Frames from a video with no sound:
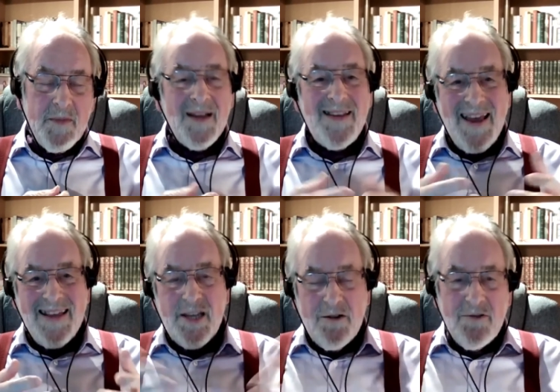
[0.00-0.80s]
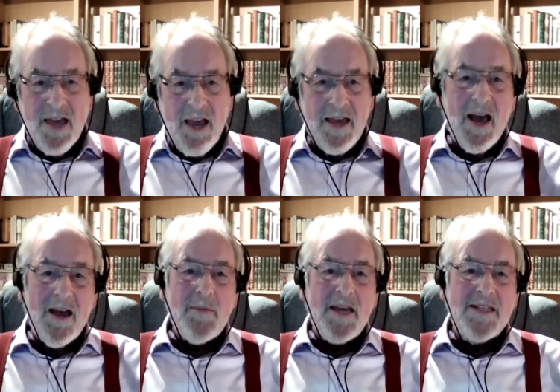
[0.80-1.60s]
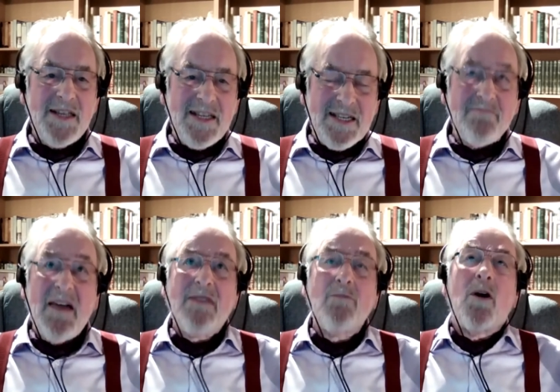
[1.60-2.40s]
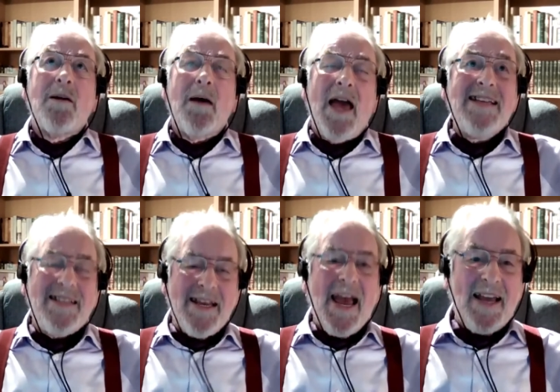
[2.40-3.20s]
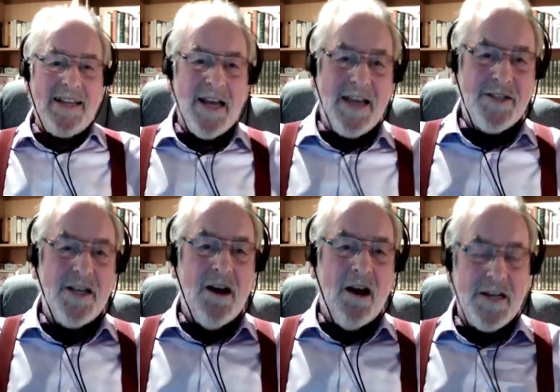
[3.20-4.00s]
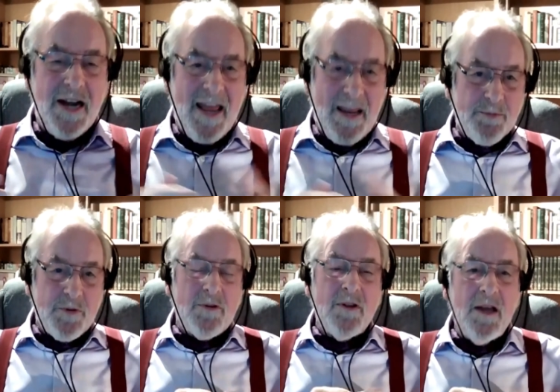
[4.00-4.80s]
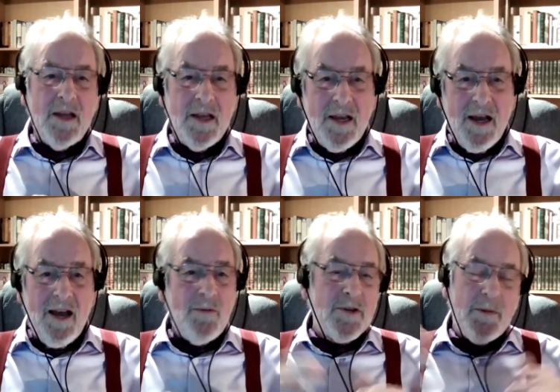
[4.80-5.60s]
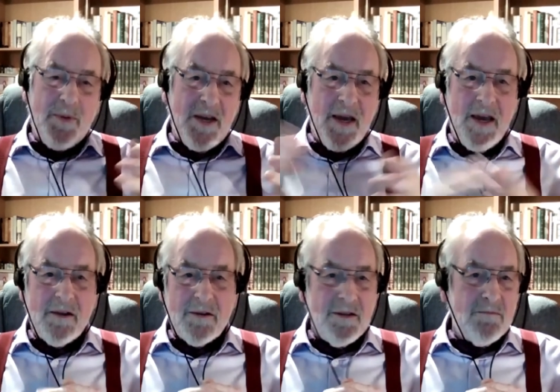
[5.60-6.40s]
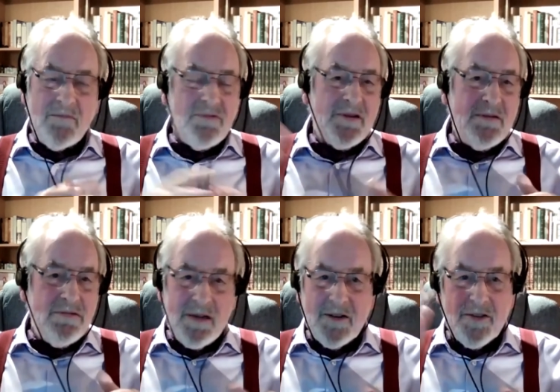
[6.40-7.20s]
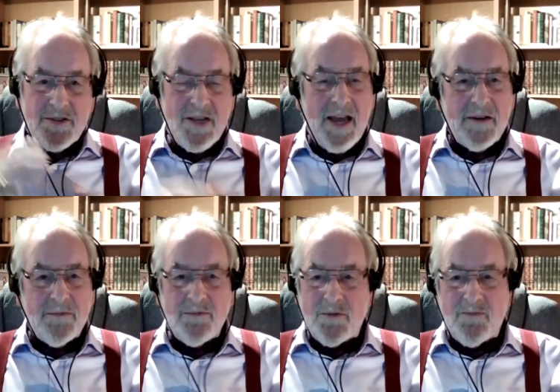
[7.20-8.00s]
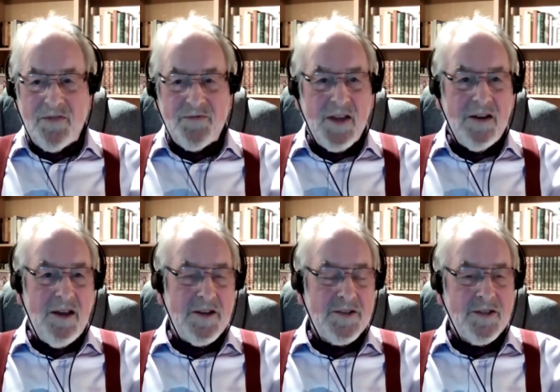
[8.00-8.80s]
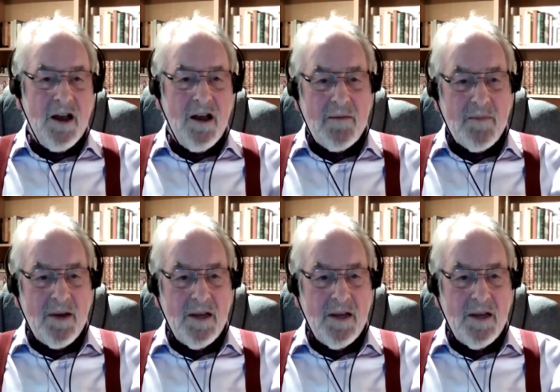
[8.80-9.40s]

And yes, okay, I'm 80, eh, what, 88, 89 in April. I want to be here in another 10, 15 years' time.